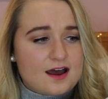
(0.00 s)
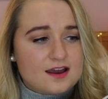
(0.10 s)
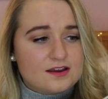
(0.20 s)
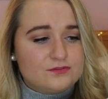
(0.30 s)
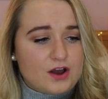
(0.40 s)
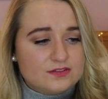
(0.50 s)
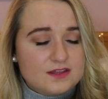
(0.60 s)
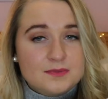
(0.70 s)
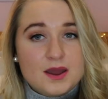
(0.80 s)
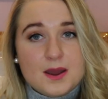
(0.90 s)
I've gotten
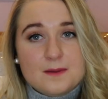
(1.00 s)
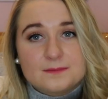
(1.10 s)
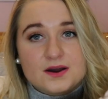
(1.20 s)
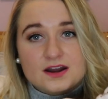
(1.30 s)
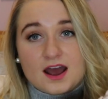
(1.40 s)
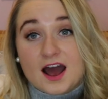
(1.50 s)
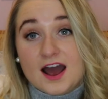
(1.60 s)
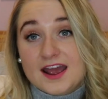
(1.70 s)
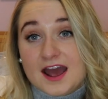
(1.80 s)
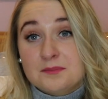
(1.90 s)
them, but
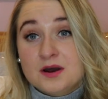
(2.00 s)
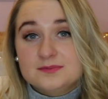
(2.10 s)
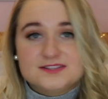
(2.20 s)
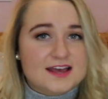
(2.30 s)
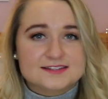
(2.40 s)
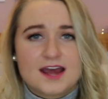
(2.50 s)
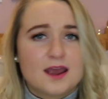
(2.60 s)
I am obsessed.